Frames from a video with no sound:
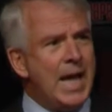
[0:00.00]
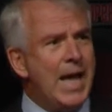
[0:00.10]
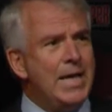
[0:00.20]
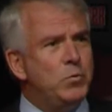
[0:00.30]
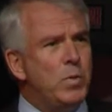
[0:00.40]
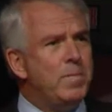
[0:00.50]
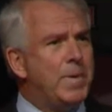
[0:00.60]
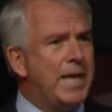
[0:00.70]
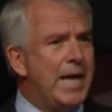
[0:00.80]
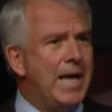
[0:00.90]
As we
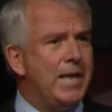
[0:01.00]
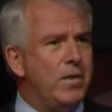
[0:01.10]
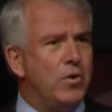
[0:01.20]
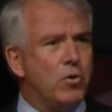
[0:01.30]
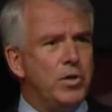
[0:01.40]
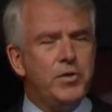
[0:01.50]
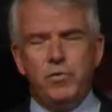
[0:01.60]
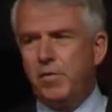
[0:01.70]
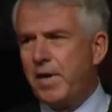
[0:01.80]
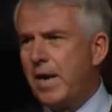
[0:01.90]
began in the early
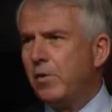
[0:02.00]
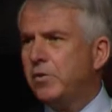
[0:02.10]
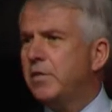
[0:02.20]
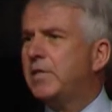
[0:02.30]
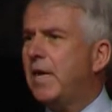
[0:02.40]
2000s